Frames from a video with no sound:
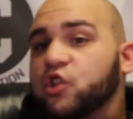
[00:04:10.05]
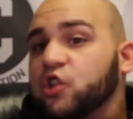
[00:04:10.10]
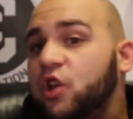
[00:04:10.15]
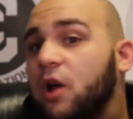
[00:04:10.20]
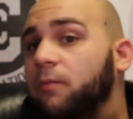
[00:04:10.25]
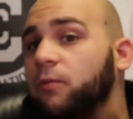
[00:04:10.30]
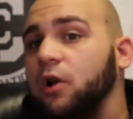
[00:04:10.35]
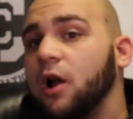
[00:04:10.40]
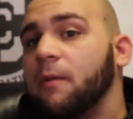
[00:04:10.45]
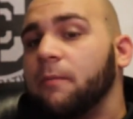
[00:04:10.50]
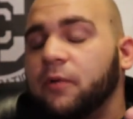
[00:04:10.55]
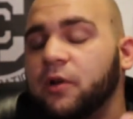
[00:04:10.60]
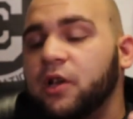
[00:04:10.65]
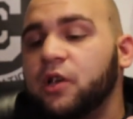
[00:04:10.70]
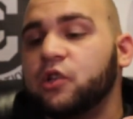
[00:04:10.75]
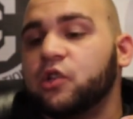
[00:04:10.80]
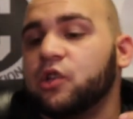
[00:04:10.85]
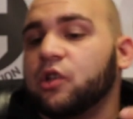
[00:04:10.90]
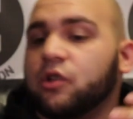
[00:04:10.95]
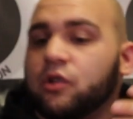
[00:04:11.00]
some
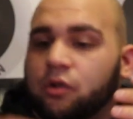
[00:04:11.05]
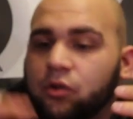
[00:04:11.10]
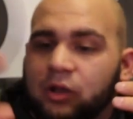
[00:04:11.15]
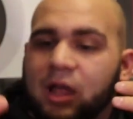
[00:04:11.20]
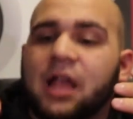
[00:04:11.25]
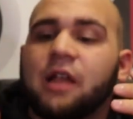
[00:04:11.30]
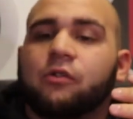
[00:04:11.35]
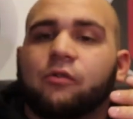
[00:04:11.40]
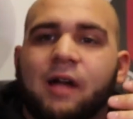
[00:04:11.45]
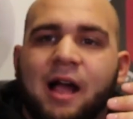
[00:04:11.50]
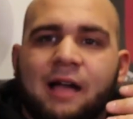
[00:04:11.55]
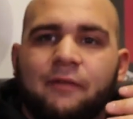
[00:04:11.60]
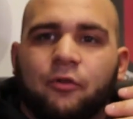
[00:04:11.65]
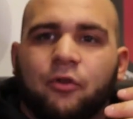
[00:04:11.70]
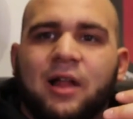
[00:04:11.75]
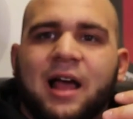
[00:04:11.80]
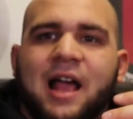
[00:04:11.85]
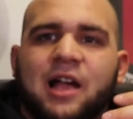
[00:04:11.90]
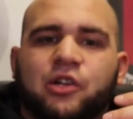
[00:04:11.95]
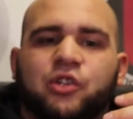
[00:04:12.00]
companies, like
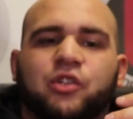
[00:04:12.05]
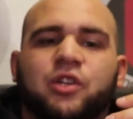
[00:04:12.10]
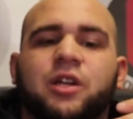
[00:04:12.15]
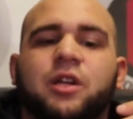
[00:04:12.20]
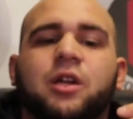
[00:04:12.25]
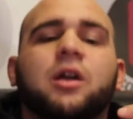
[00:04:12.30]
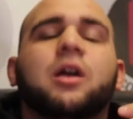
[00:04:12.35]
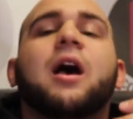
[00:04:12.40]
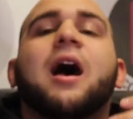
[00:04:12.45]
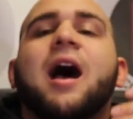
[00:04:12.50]
Rival, actually,